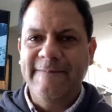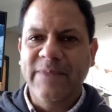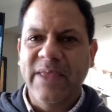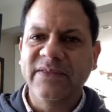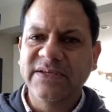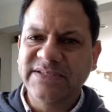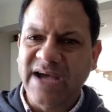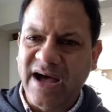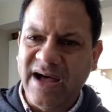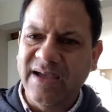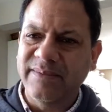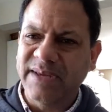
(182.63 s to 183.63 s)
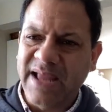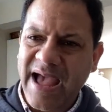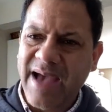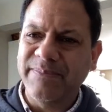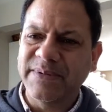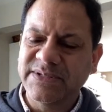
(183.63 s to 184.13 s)
And the time it
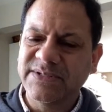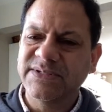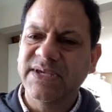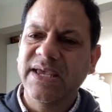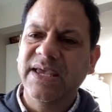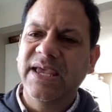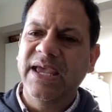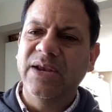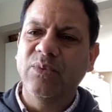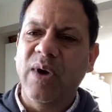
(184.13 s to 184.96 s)
happens in